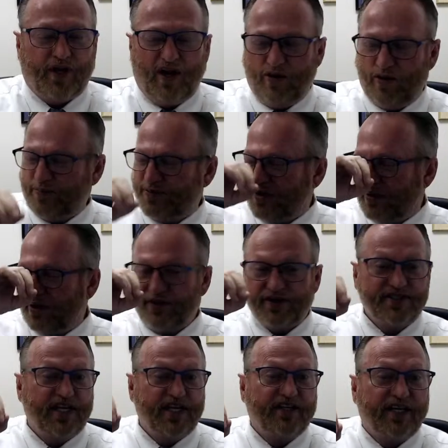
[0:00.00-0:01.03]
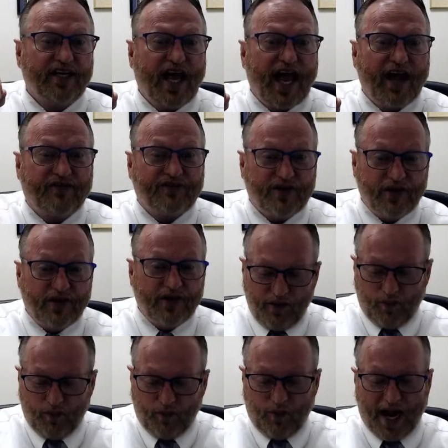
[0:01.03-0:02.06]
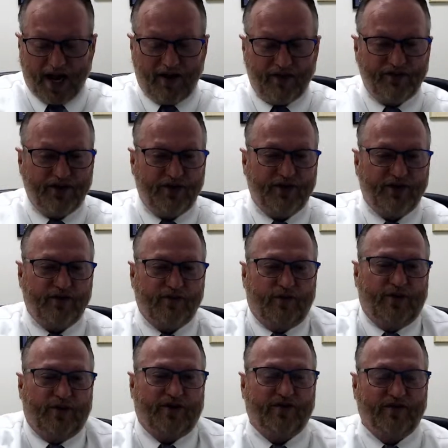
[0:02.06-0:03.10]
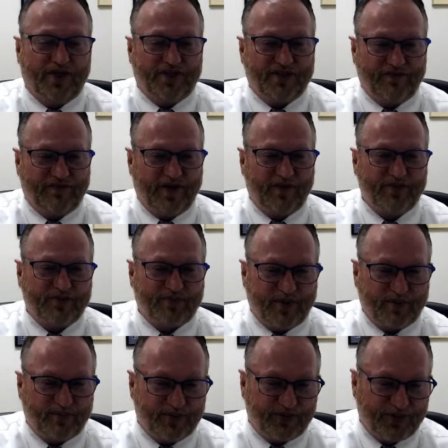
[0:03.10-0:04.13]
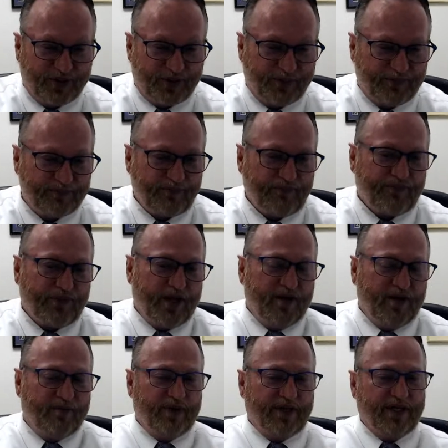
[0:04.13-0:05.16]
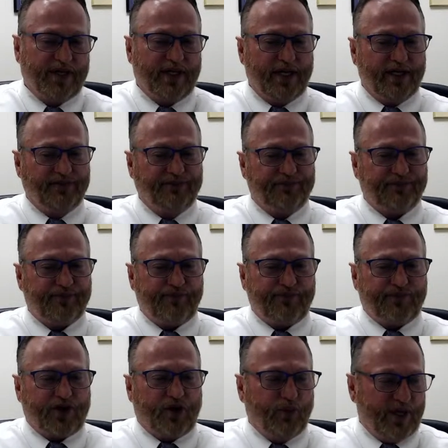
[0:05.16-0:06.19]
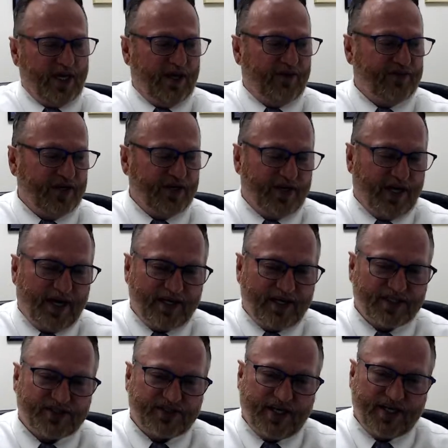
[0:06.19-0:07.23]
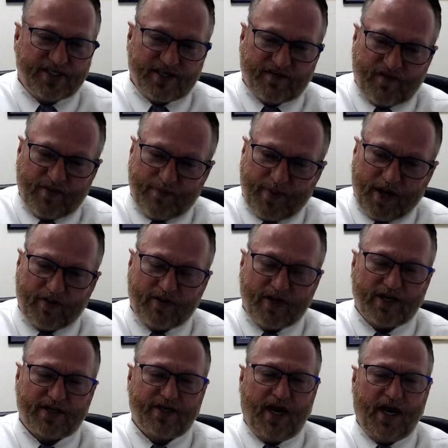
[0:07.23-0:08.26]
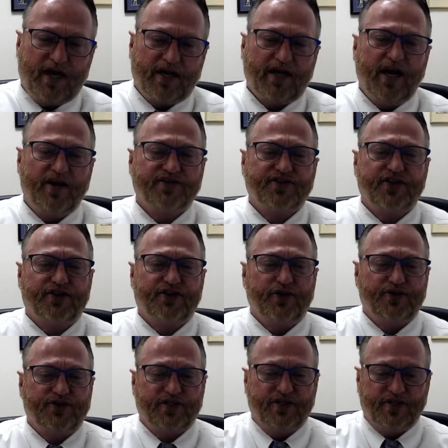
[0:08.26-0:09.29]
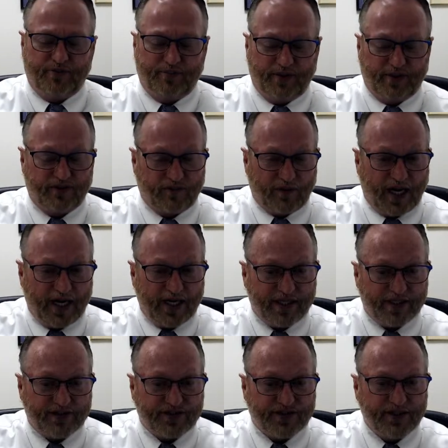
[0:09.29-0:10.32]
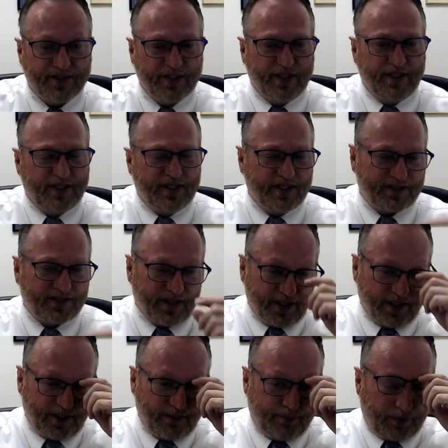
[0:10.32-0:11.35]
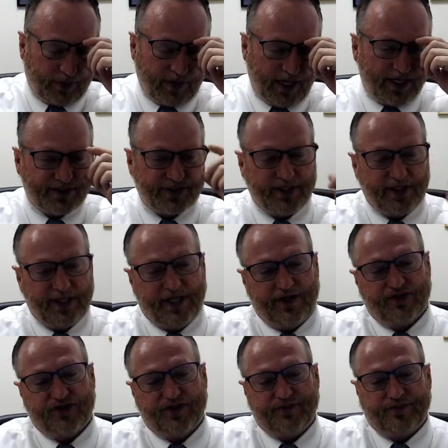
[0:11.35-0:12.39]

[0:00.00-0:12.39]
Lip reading: I'm sorry, there's nothing left. Wow, no wonder what rich and famous people do. But again, we have the United States of America Constitution of the Bill of Rights. You see, procrastination,